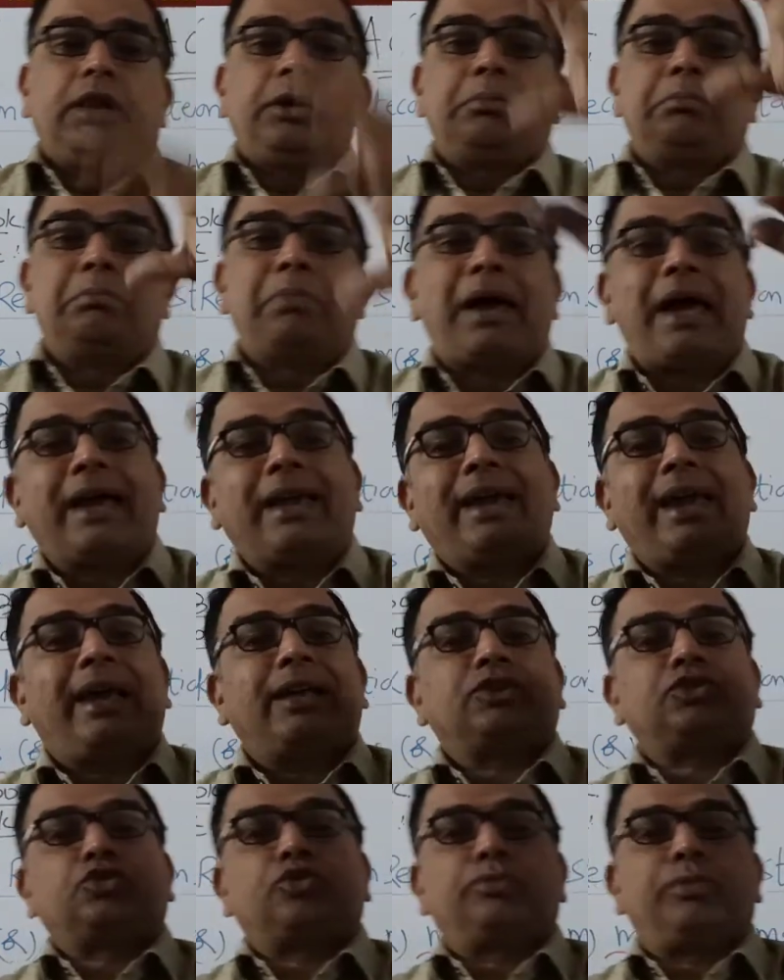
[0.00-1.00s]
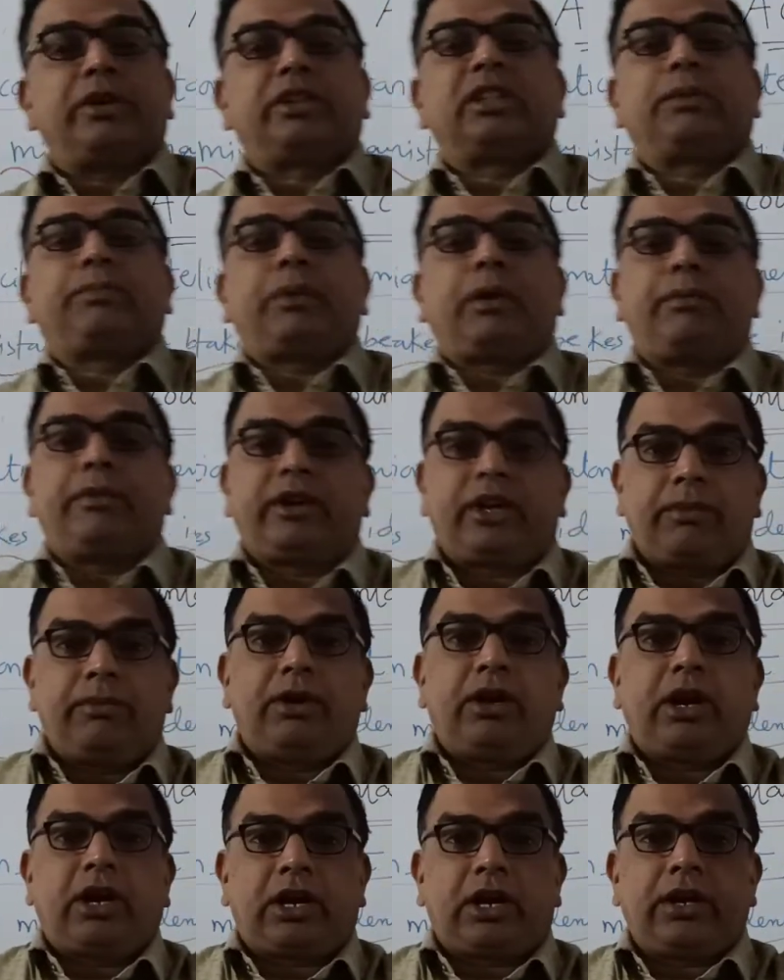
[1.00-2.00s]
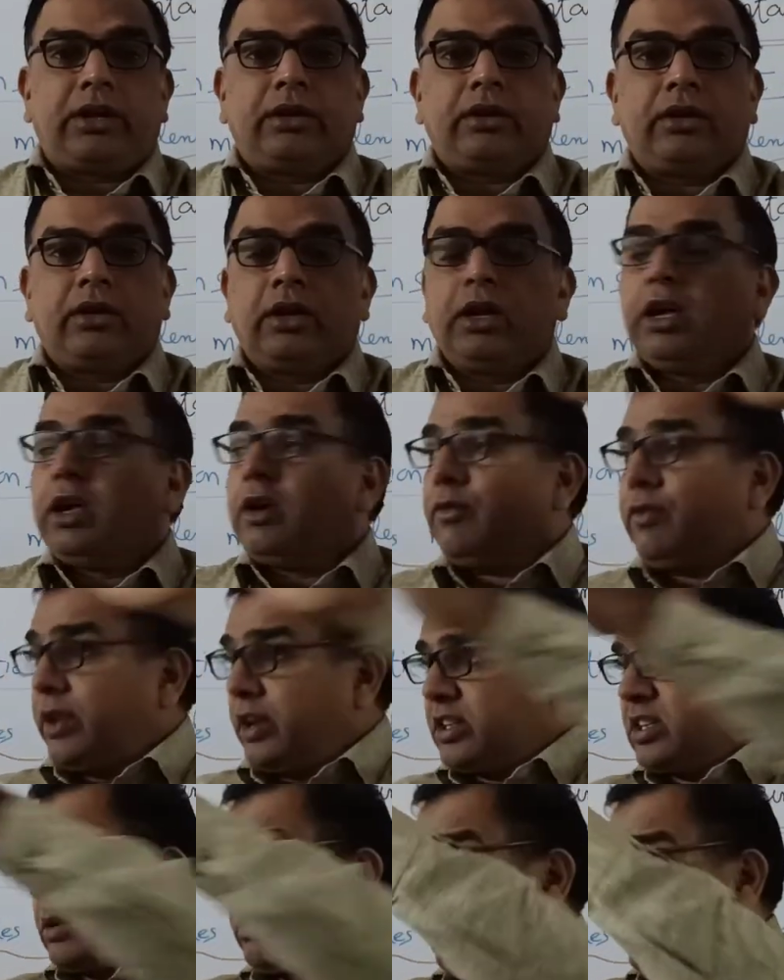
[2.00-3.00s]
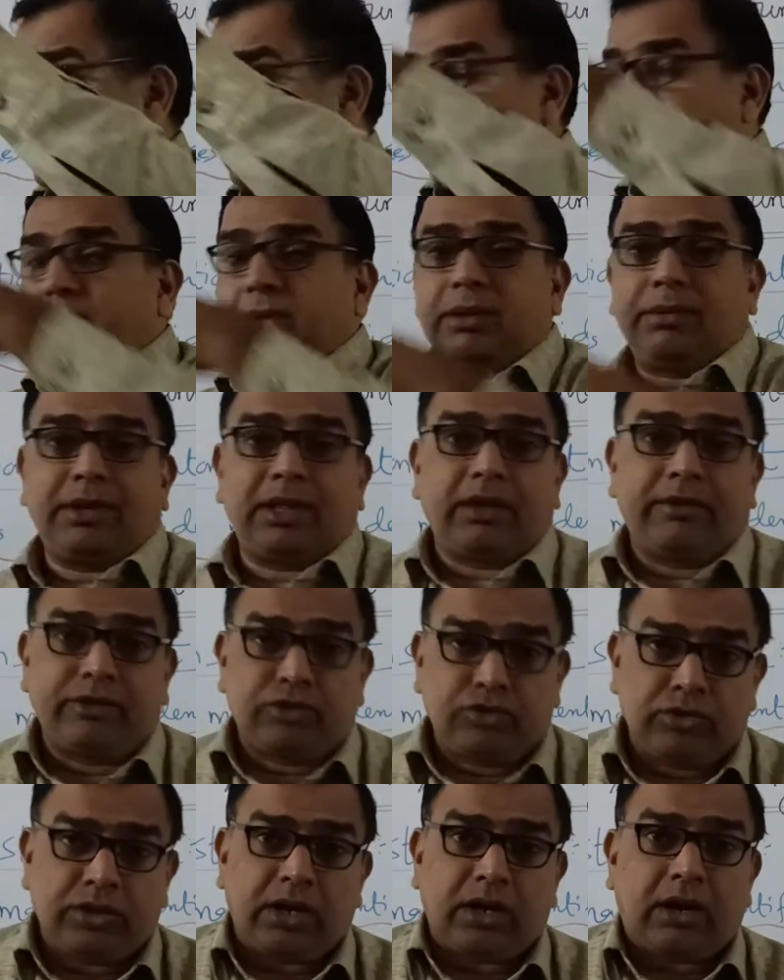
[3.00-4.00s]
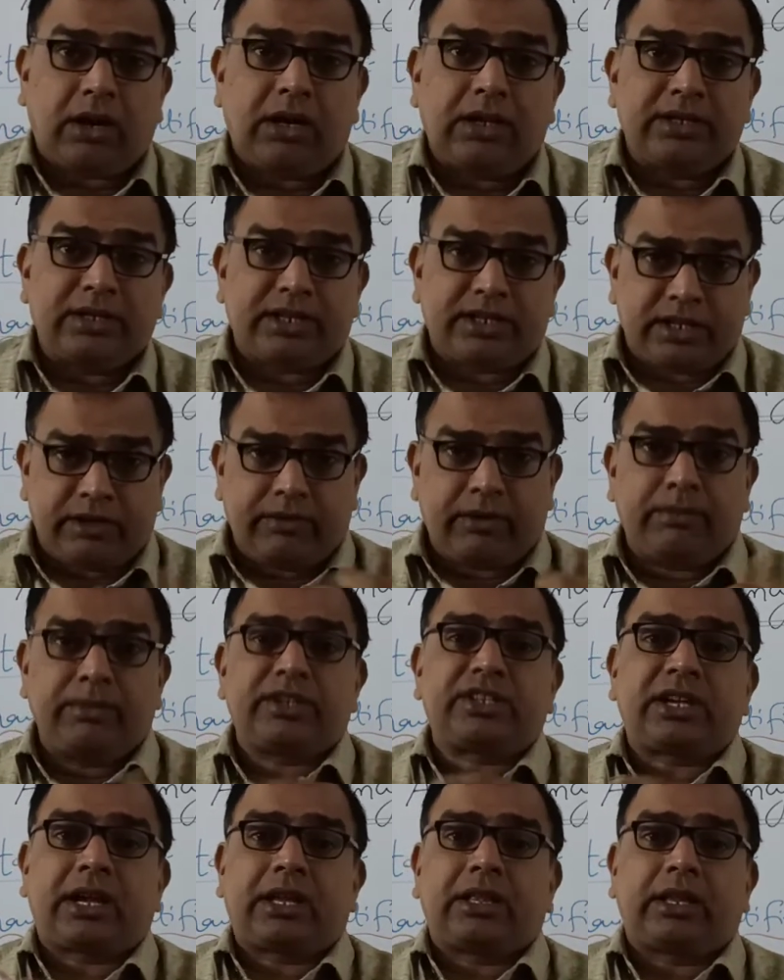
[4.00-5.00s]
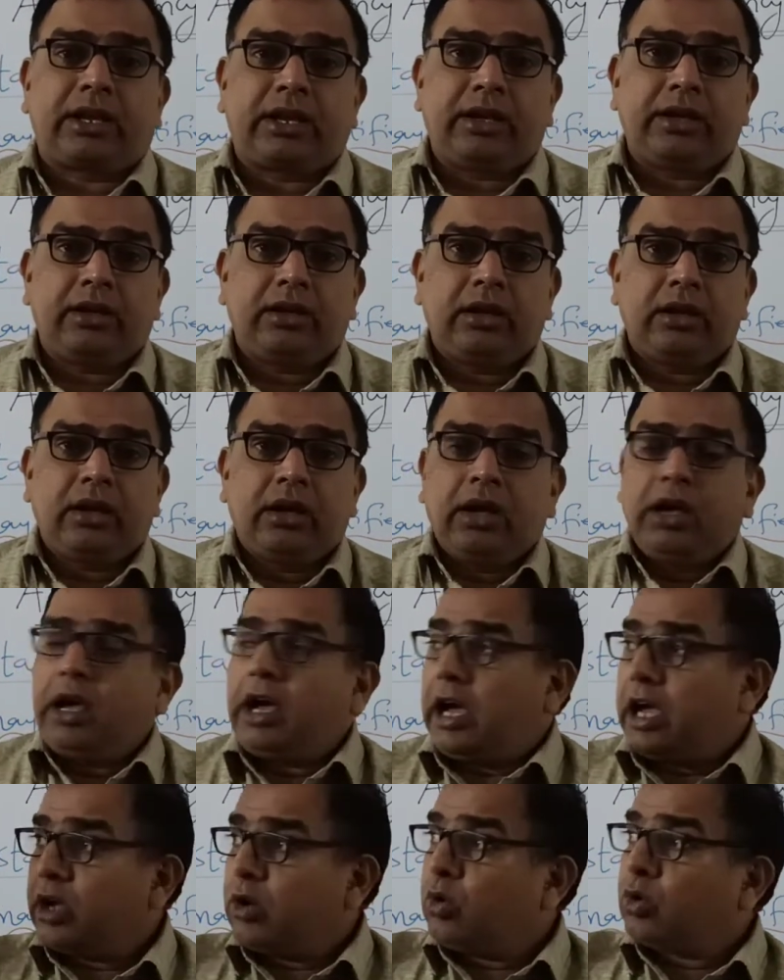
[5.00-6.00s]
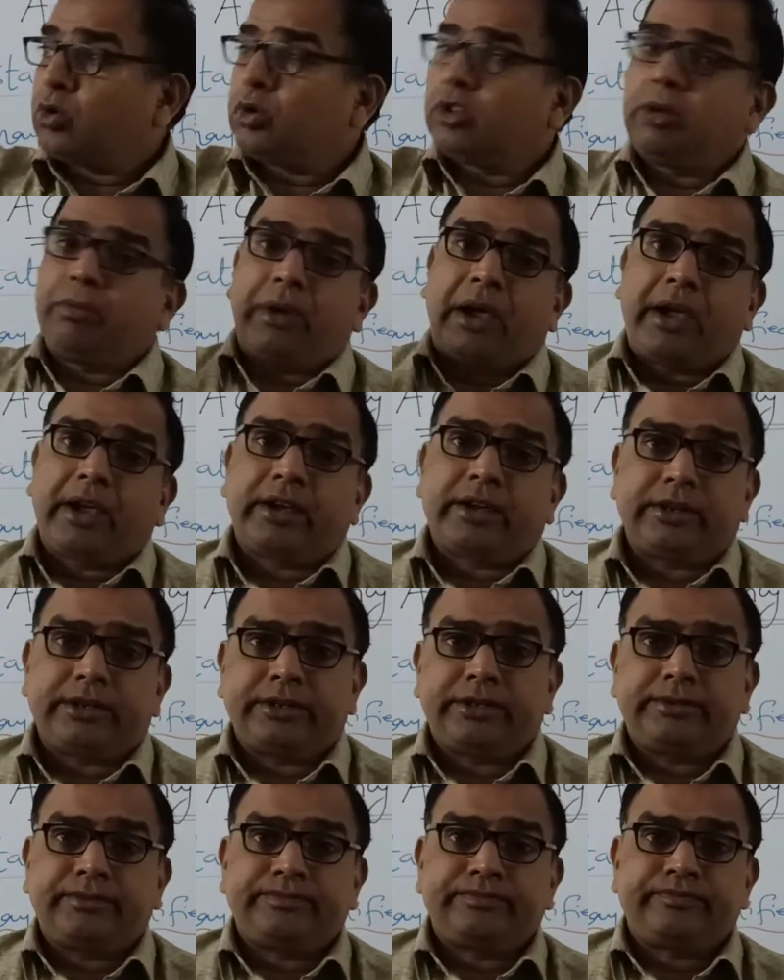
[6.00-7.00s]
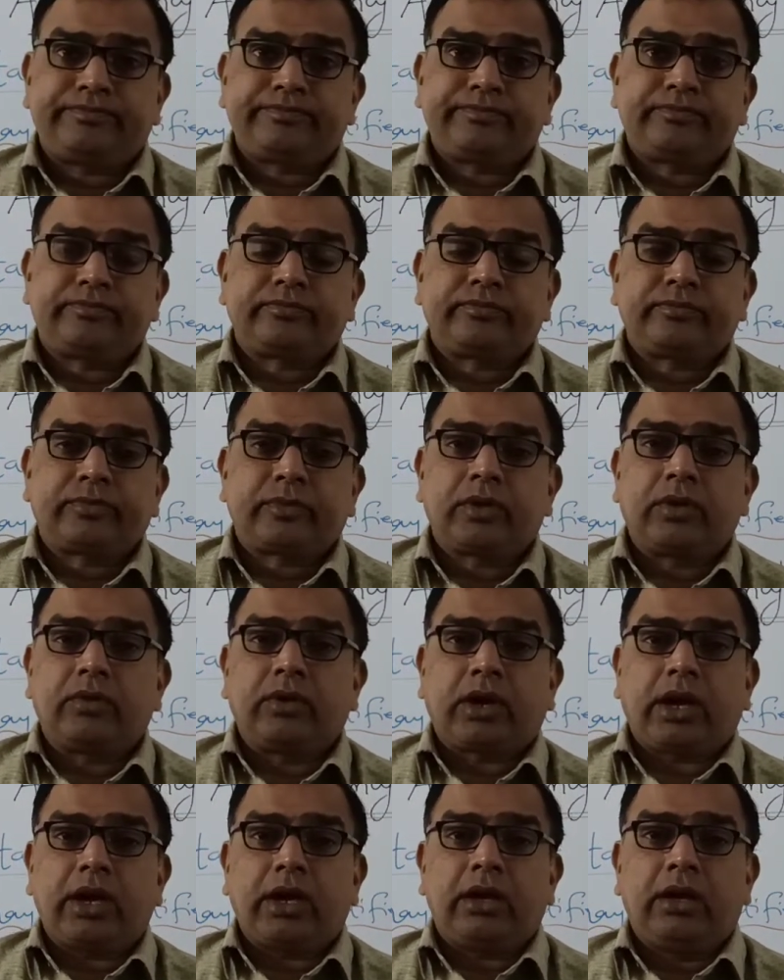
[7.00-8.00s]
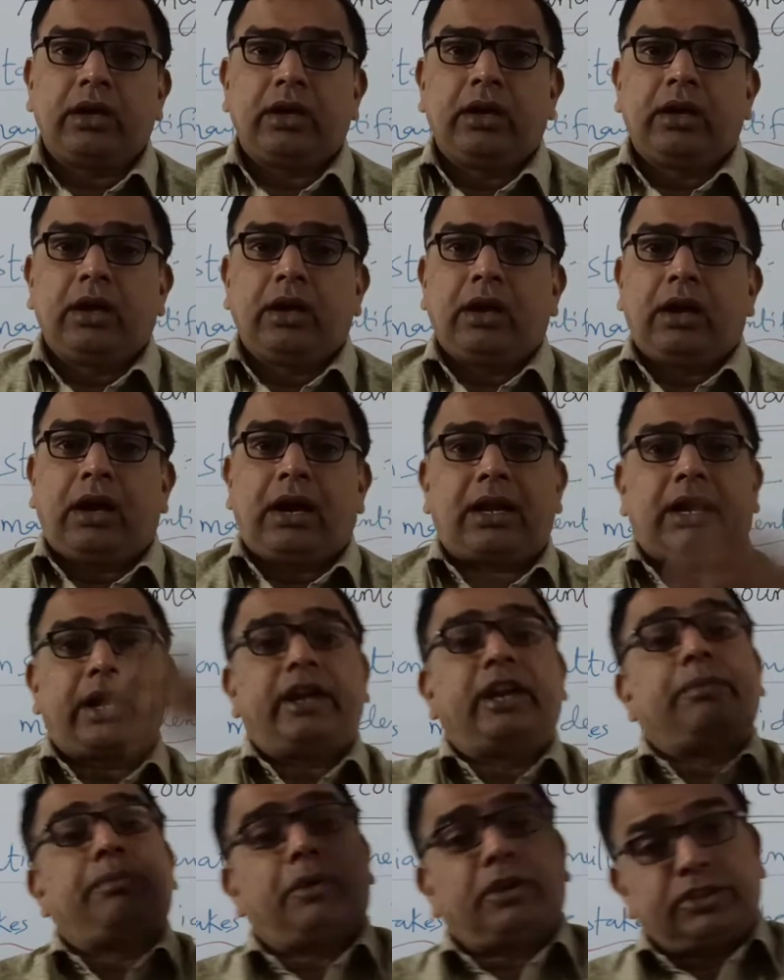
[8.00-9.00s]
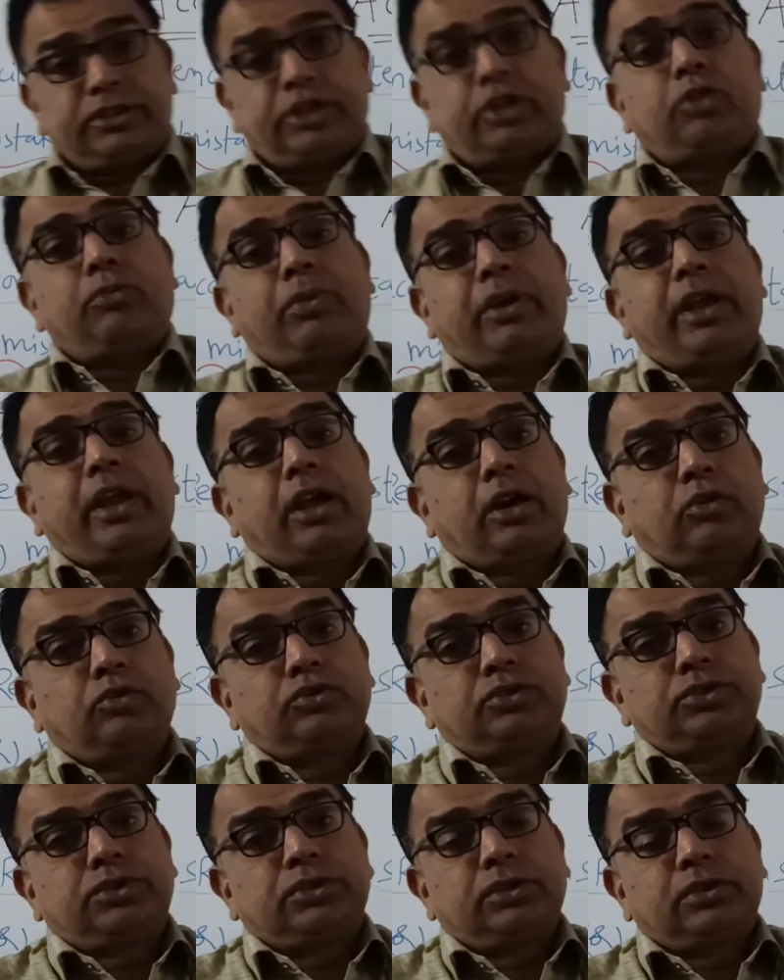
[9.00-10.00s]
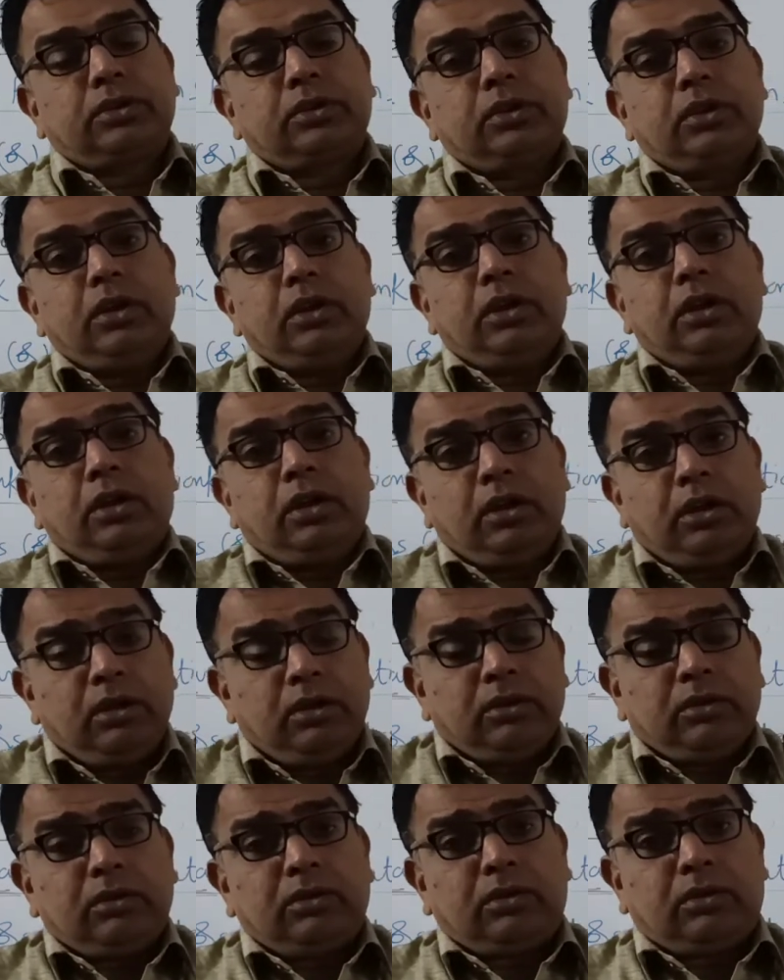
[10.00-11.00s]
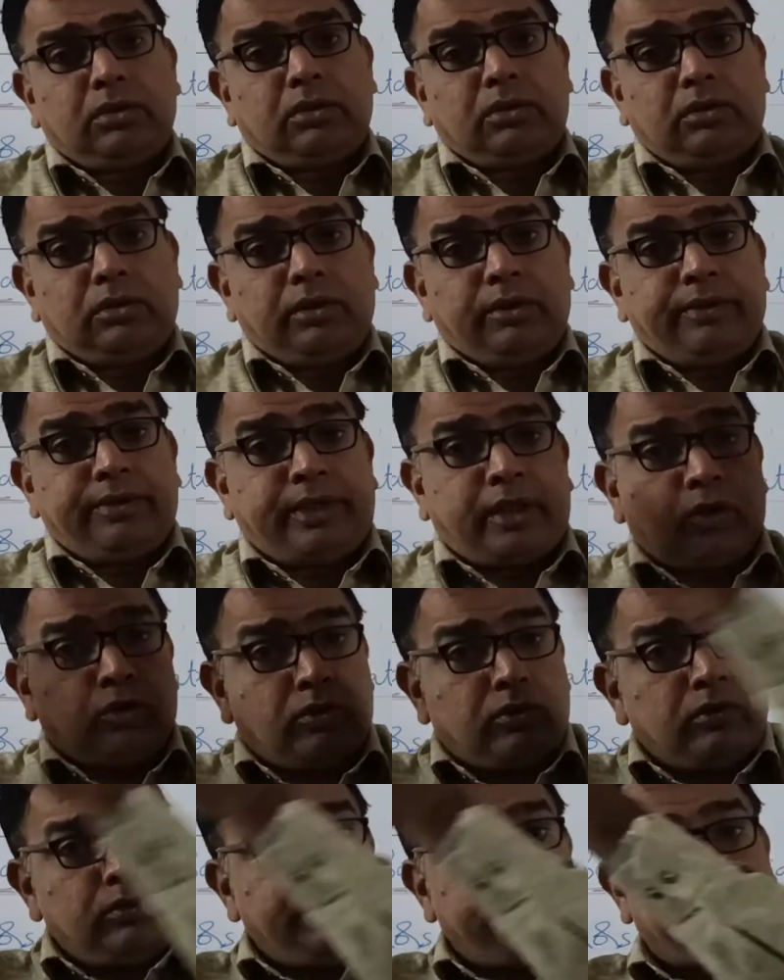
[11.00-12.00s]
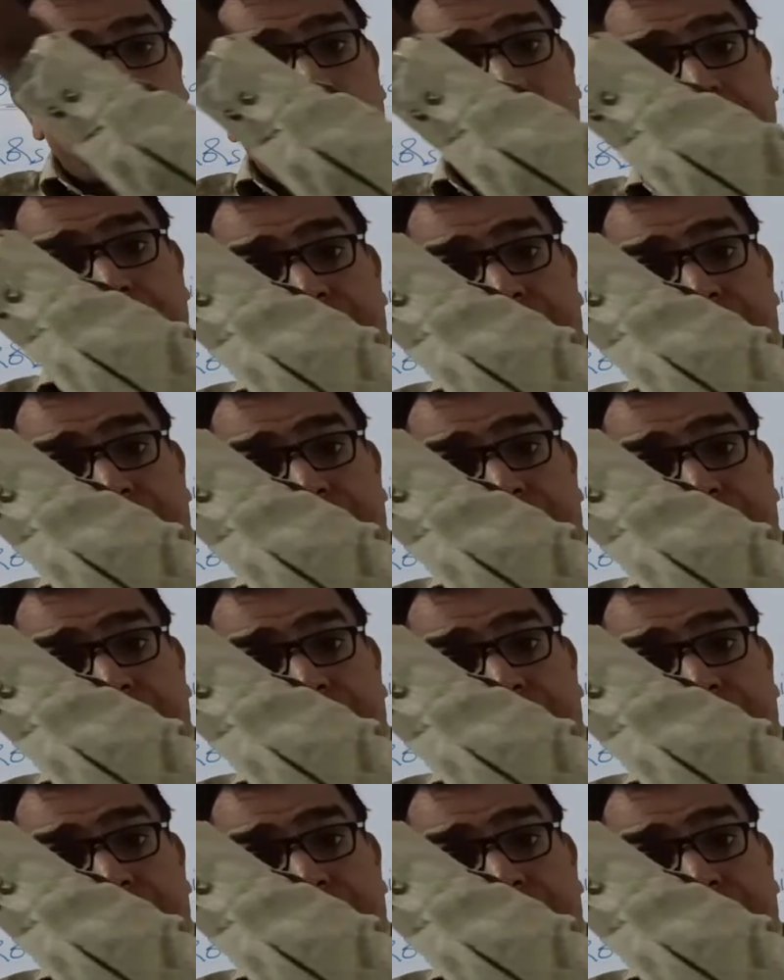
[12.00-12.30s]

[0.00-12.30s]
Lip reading: bank has to make the payment immediately. For example, Srimati Medhavi Junior College has given me salary. I go to the bank, okay, or I deposit into my account. Now,